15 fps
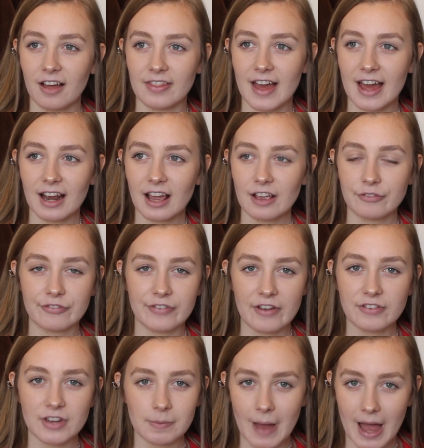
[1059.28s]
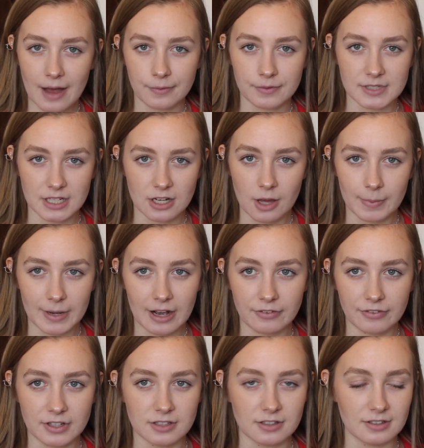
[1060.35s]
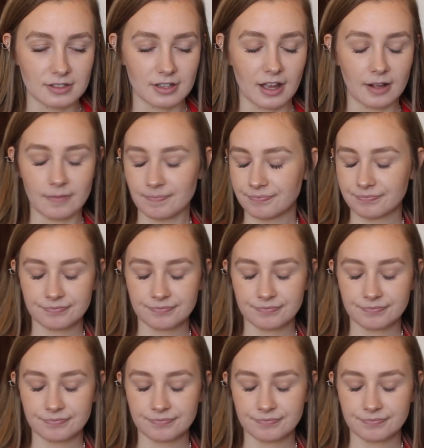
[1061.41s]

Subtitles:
they're like £50 in Urban Outfitters. Like,